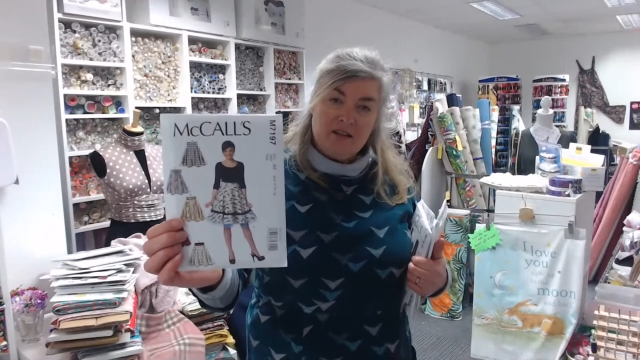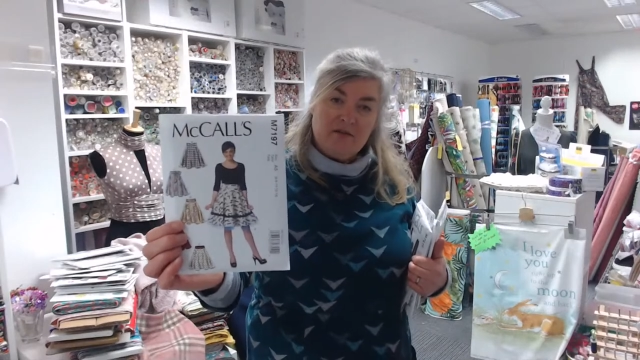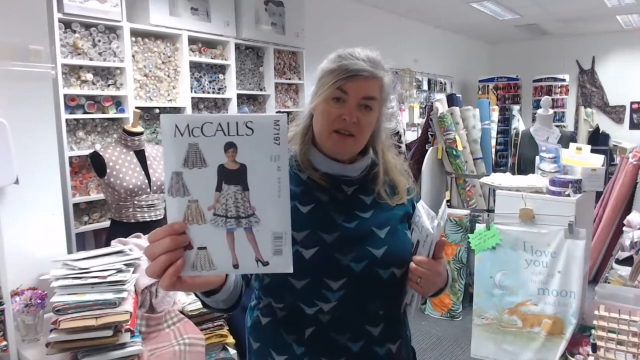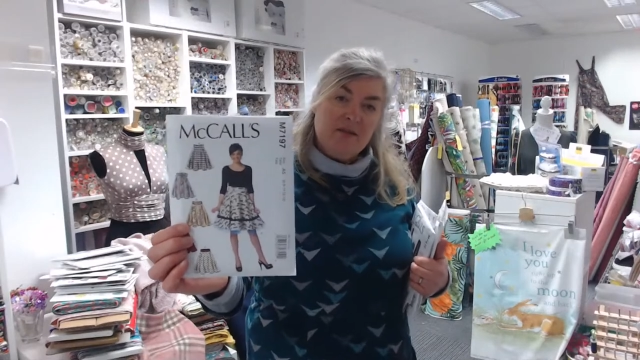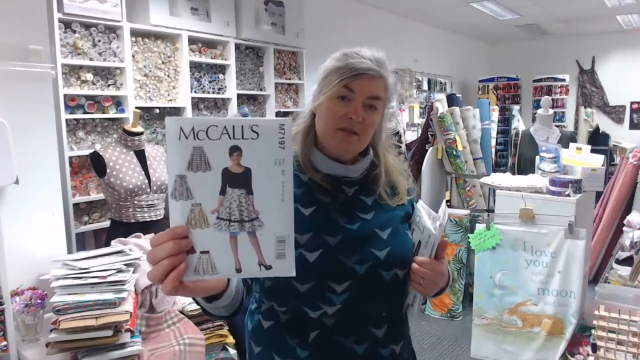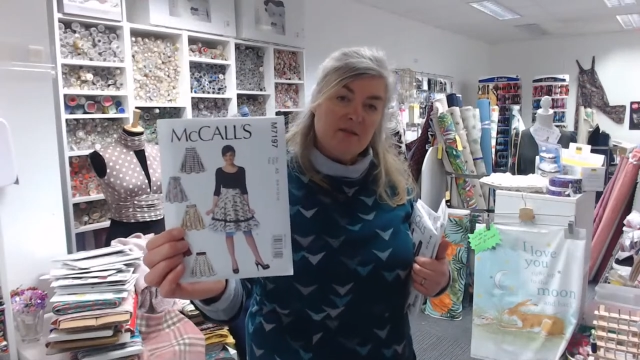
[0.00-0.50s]

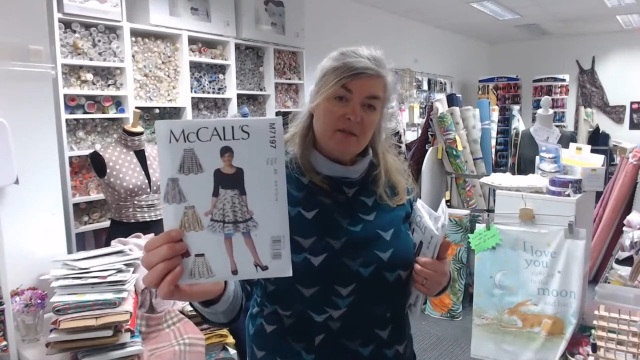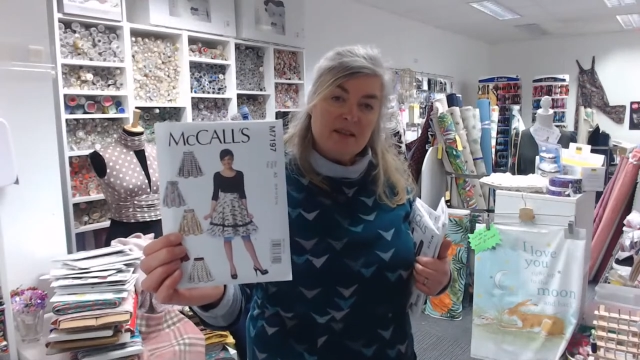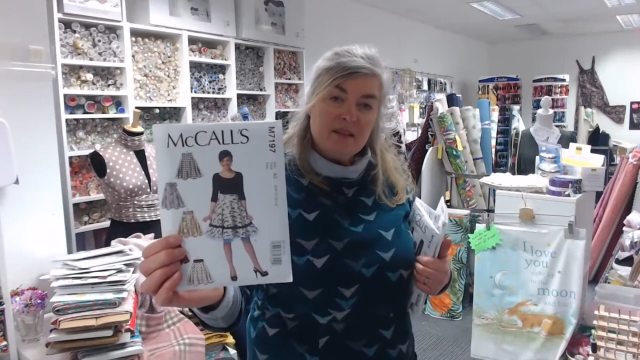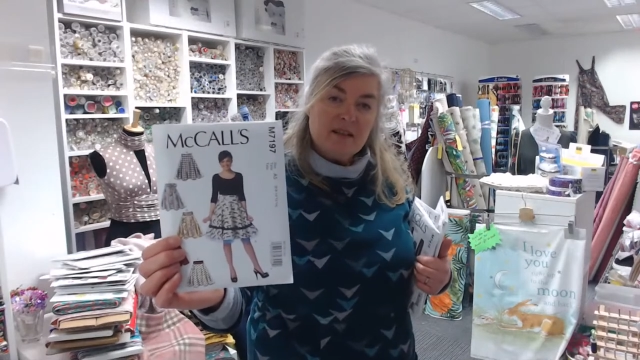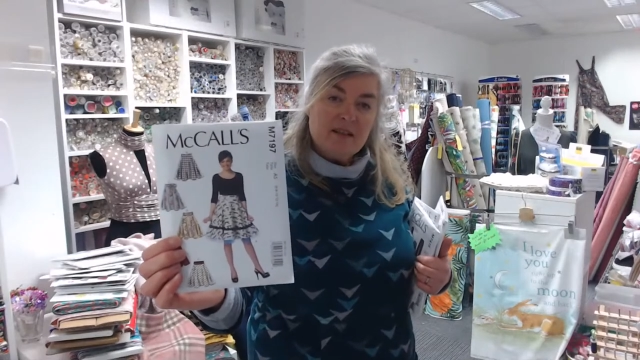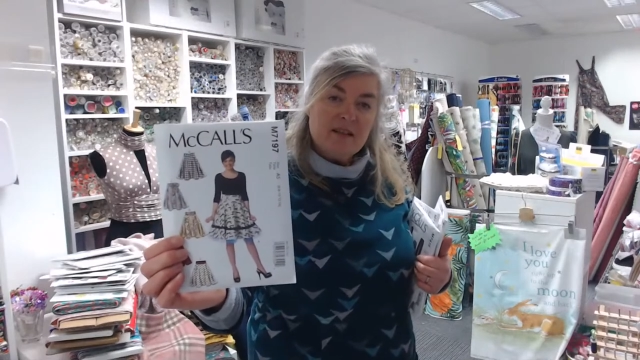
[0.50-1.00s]
great for
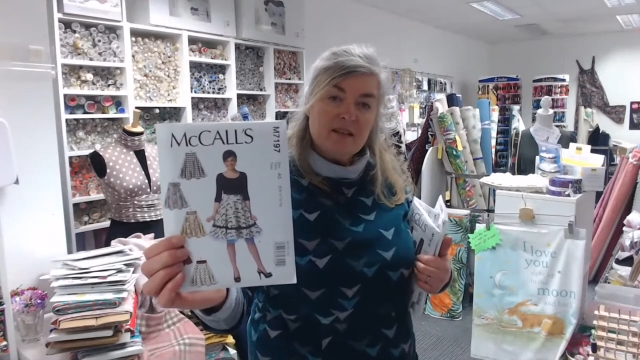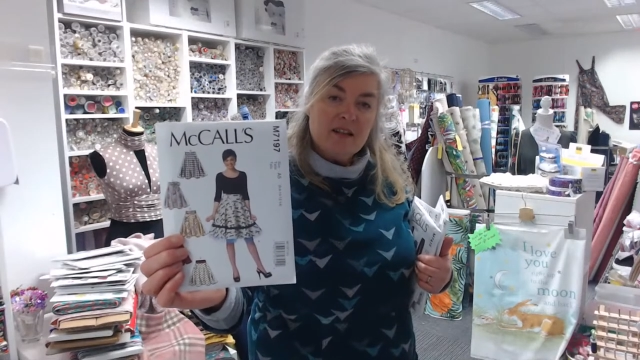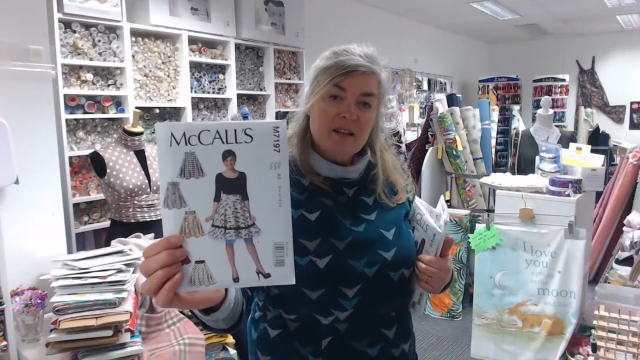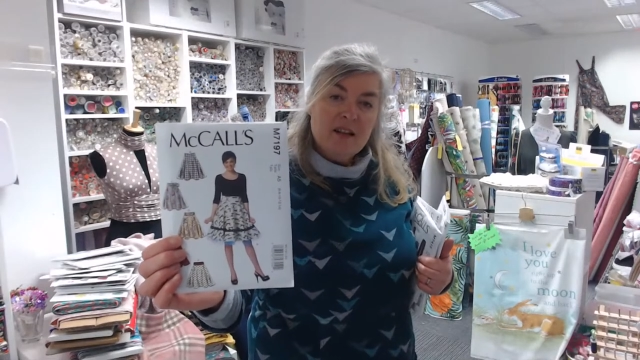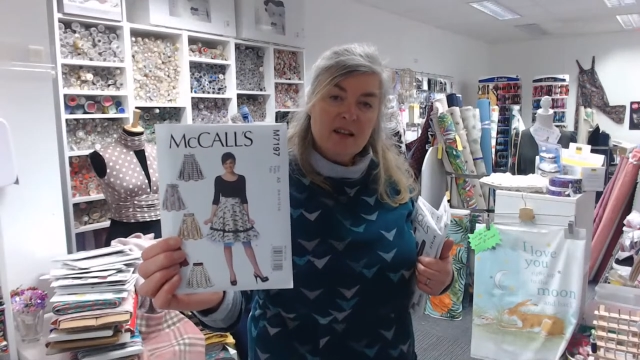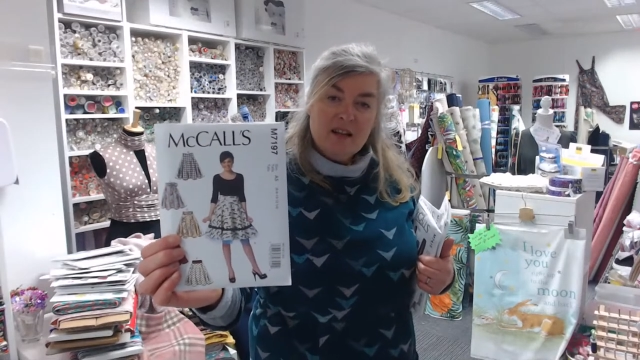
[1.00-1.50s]
viscous.
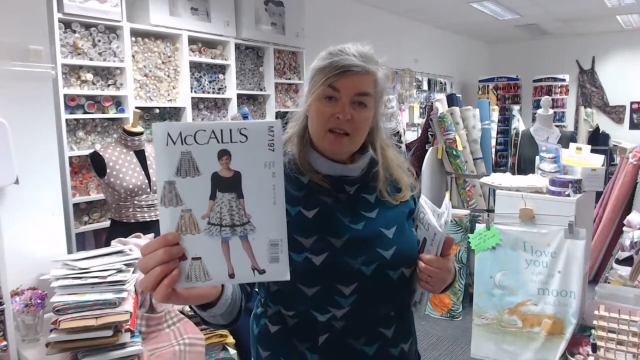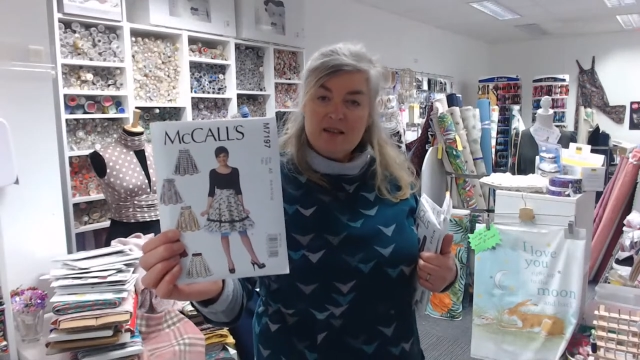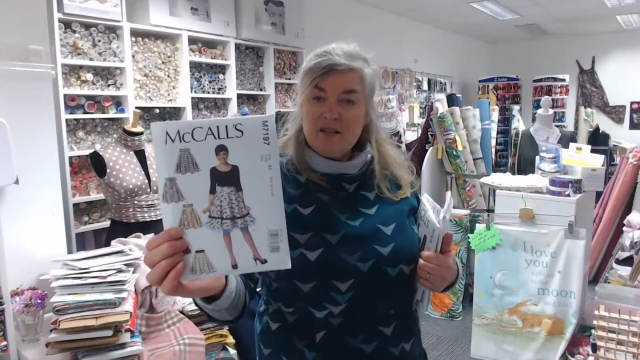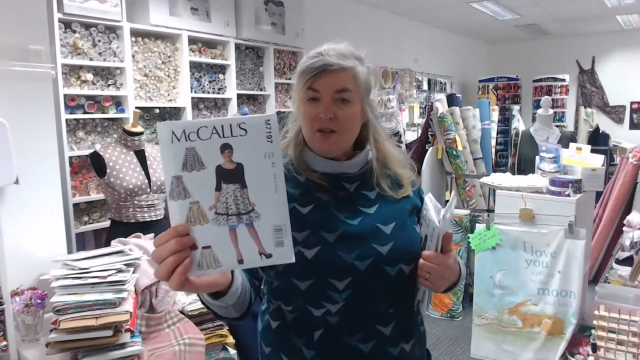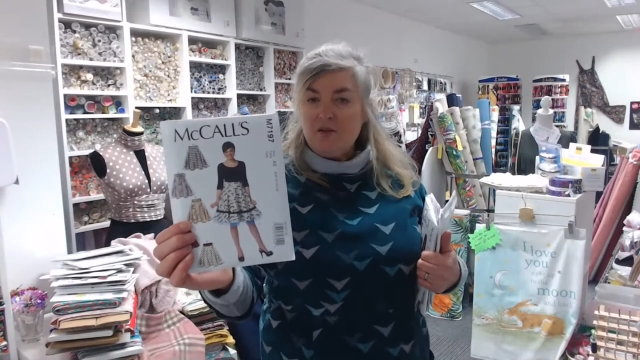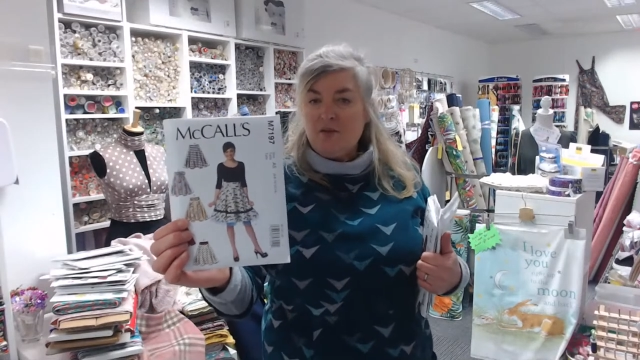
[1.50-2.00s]

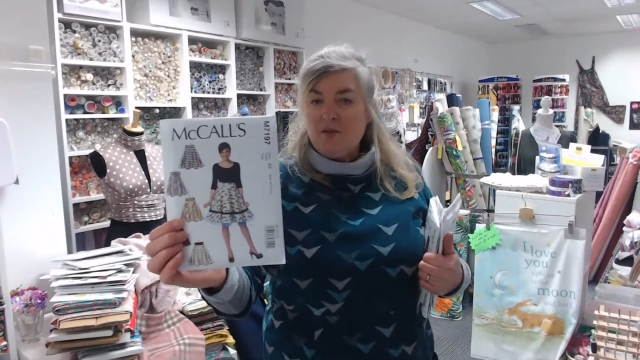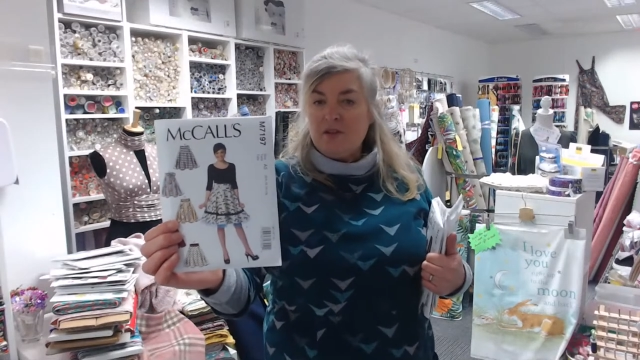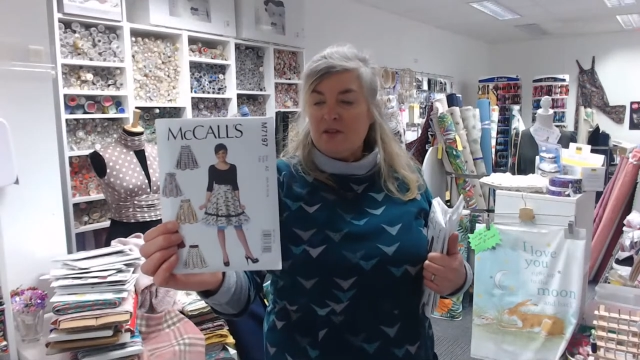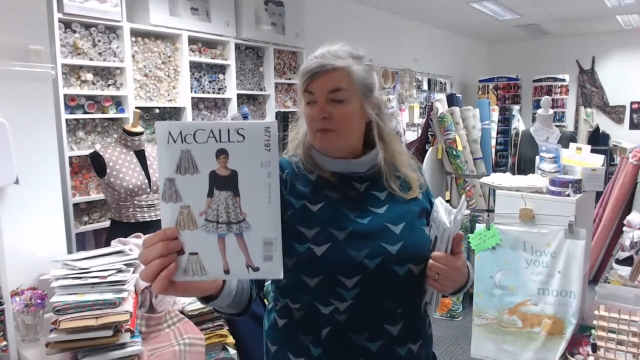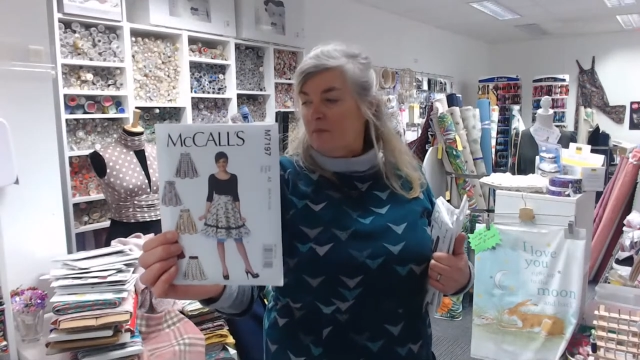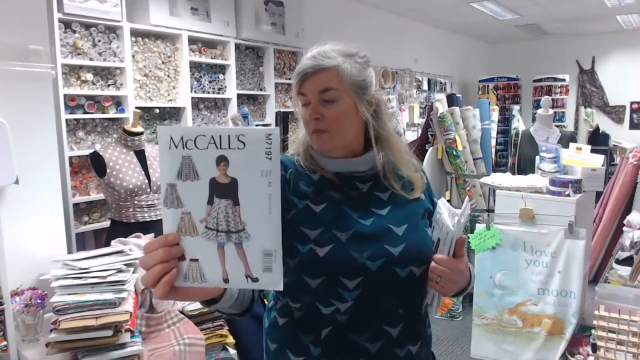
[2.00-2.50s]
So you've got
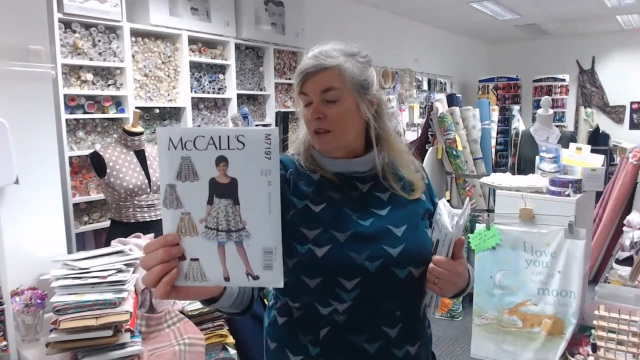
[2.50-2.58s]
a